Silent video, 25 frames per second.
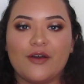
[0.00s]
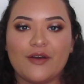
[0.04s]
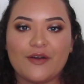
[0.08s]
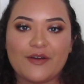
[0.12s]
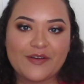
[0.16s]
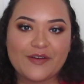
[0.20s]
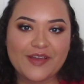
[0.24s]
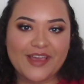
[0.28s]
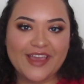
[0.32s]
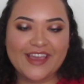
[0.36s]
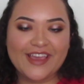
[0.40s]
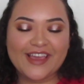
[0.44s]

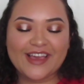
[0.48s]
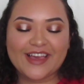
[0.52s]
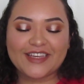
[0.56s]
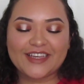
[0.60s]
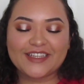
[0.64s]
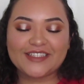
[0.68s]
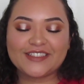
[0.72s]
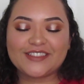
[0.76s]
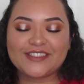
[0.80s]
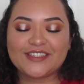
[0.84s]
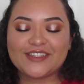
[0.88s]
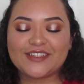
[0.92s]
Okay
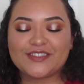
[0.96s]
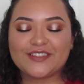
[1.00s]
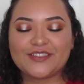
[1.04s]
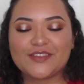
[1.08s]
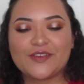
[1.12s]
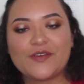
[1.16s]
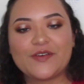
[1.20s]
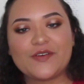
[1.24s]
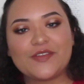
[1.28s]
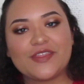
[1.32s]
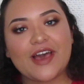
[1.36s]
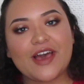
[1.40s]
guys,
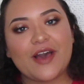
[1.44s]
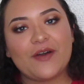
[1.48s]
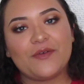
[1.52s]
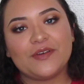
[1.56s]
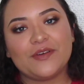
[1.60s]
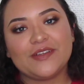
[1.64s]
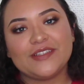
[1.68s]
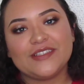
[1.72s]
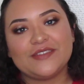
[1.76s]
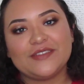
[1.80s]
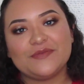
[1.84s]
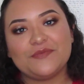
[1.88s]
so that
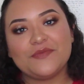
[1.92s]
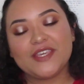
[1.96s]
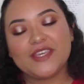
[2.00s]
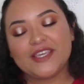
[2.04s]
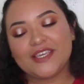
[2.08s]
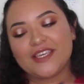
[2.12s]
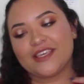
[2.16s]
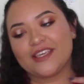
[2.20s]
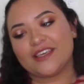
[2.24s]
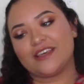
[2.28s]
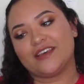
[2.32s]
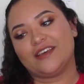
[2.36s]
was
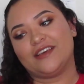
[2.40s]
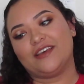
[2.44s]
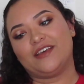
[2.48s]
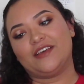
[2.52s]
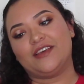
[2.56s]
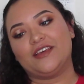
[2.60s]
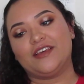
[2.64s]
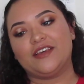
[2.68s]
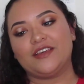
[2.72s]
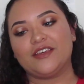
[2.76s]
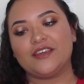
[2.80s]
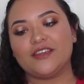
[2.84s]
me
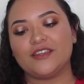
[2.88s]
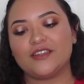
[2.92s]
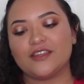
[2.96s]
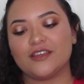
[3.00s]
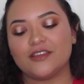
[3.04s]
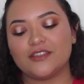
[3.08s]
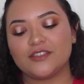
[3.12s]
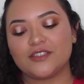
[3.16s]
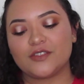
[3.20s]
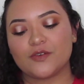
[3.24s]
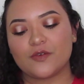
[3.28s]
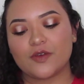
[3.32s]

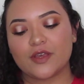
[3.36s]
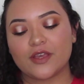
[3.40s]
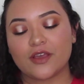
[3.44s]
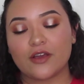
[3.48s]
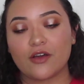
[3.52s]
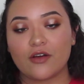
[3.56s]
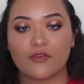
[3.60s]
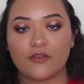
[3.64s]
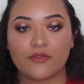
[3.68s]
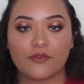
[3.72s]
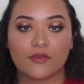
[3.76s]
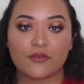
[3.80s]

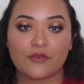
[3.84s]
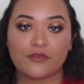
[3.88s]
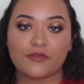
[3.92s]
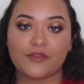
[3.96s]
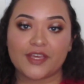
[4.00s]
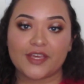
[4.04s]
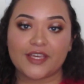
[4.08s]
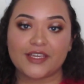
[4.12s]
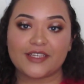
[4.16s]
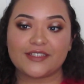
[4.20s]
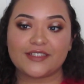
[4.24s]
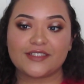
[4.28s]
doing a full
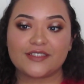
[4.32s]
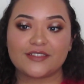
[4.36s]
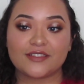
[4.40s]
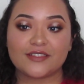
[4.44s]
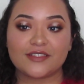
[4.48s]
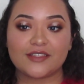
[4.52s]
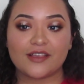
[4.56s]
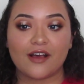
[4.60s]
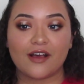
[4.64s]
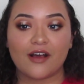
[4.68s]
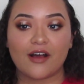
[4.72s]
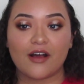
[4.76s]

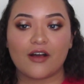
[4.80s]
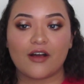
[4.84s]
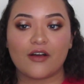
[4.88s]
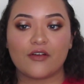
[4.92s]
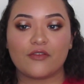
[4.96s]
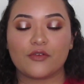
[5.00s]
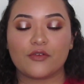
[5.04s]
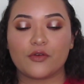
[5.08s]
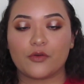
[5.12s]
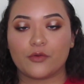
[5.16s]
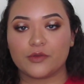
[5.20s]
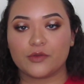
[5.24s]
face
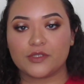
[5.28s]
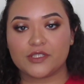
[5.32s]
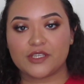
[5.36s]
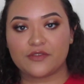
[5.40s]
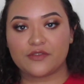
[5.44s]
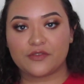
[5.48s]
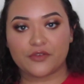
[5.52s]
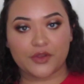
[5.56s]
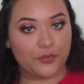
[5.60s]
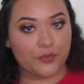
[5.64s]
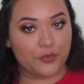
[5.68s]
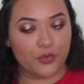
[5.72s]
of
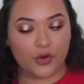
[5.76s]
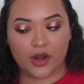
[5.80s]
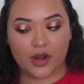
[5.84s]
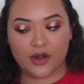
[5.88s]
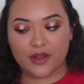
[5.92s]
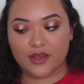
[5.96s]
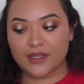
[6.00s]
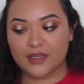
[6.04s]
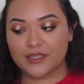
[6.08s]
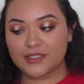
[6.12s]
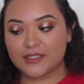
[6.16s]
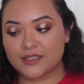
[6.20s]
cruelty-free
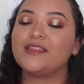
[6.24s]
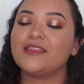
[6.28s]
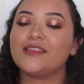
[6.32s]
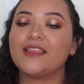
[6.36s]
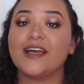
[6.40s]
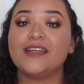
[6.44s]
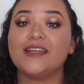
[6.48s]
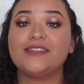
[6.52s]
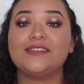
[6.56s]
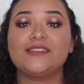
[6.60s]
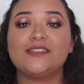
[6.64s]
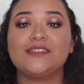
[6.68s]
products.
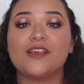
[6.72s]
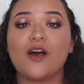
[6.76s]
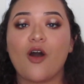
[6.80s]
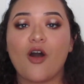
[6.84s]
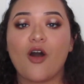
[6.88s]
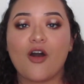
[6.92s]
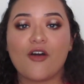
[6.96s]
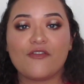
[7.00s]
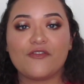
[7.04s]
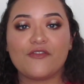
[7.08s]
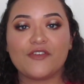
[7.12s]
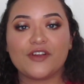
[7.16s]
That's
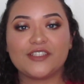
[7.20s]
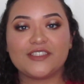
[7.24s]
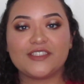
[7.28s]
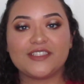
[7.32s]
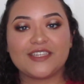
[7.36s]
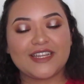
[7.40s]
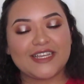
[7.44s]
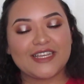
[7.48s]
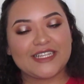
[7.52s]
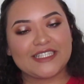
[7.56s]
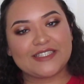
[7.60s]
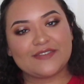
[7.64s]
all for
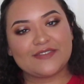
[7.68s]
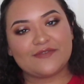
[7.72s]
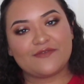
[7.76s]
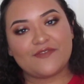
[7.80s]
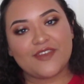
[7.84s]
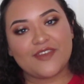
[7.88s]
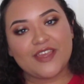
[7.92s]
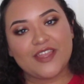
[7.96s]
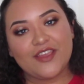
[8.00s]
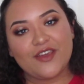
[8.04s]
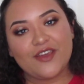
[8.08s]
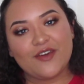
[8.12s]
today's
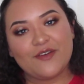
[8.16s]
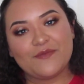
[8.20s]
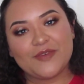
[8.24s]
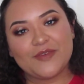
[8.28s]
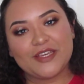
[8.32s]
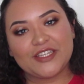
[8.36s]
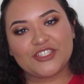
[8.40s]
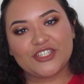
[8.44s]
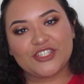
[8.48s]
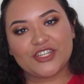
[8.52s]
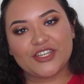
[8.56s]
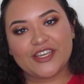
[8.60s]
video.
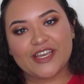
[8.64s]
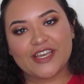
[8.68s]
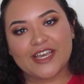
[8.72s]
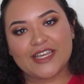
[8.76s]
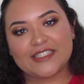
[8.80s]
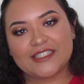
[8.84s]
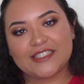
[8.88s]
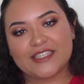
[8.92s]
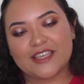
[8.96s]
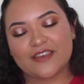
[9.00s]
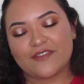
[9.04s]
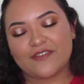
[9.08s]
Make sure you
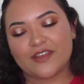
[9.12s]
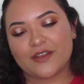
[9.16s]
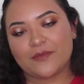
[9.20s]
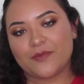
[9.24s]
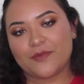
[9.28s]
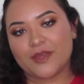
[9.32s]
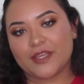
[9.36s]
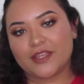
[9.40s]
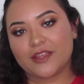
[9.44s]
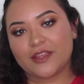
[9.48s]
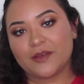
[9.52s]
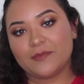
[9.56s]
guys give it a
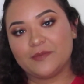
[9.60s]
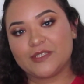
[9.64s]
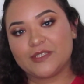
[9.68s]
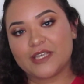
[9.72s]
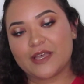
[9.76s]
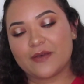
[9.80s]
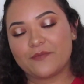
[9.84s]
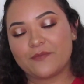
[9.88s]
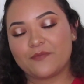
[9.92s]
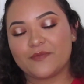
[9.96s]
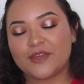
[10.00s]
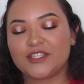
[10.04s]
big thumbs
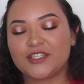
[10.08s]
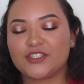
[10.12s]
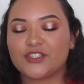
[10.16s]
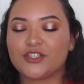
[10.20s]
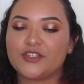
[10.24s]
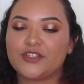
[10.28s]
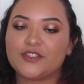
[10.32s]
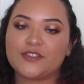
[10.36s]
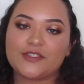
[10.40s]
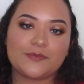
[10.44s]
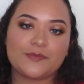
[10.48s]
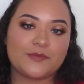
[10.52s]
up. Make sure
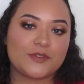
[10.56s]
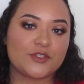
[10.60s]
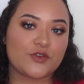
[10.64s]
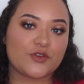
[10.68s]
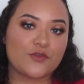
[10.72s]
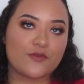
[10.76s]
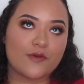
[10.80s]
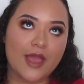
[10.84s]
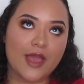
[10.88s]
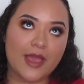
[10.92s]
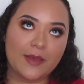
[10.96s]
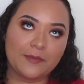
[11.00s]
you
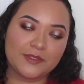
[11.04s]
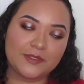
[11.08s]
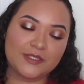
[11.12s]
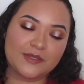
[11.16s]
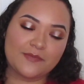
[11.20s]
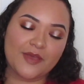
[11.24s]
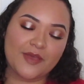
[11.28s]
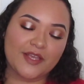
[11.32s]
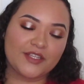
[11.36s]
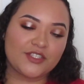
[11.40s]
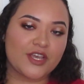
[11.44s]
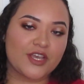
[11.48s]
subscribe to
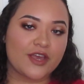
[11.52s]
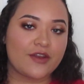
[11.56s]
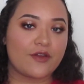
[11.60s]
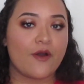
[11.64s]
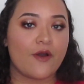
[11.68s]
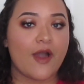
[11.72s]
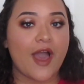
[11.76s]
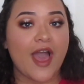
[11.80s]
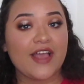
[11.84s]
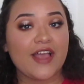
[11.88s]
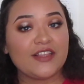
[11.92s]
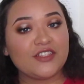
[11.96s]
my
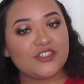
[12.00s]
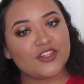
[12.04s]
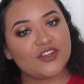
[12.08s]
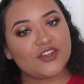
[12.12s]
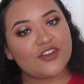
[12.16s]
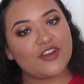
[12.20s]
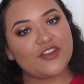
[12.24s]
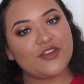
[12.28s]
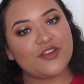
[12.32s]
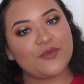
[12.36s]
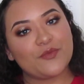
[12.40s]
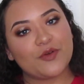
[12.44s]
channel and turn
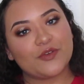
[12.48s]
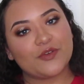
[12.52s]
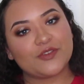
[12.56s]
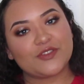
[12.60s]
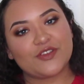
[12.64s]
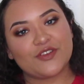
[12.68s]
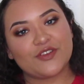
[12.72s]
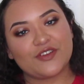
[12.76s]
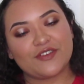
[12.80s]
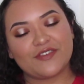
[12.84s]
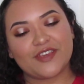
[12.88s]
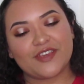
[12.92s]
on your
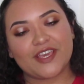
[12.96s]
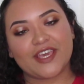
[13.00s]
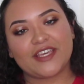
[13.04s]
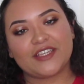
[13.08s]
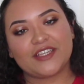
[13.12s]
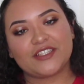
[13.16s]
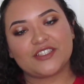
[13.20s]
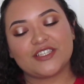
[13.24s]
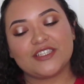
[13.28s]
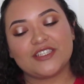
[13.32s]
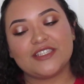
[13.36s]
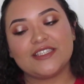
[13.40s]
post
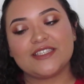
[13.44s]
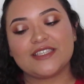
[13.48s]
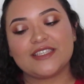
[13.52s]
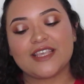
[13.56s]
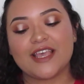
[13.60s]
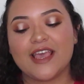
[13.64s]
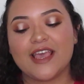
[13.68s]
notifications.